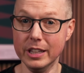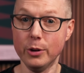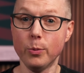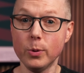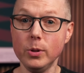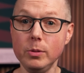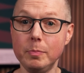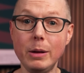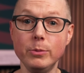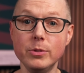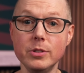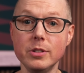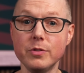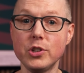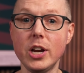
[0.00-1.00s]
literal
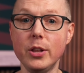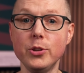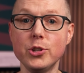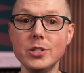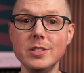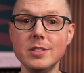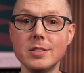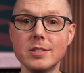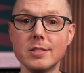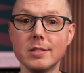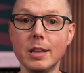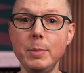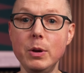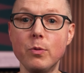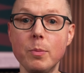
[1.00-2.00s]
mountains of challenges,
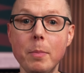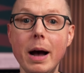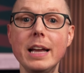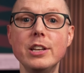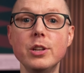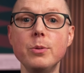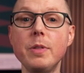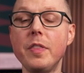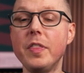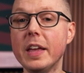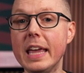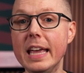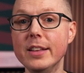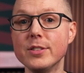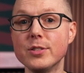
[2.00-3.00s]
let me remind you that the
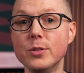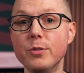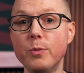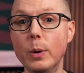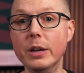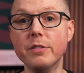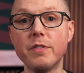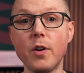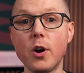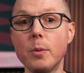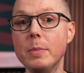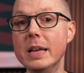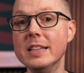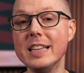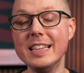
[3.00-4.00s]
Gansu wind
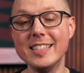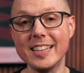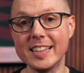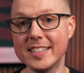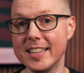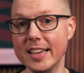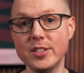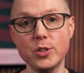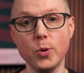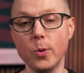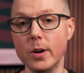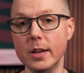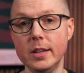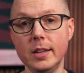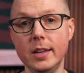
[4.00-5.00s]
farm is a success
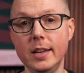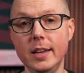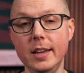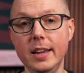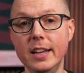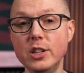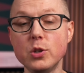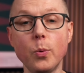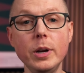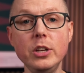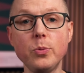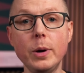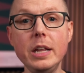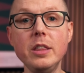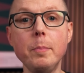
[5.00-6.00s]
story. In
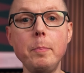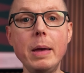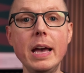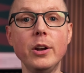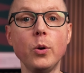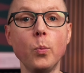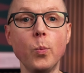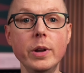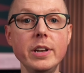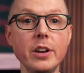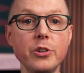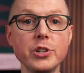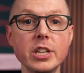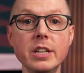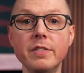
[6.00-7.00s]
2020, the ban on wind
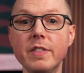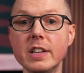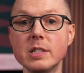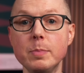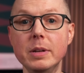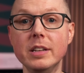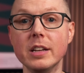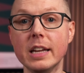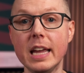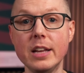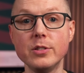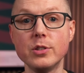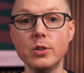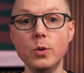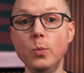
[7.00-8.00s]
energy investment in
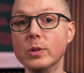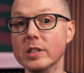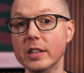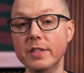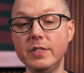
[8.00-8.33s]
Gansu was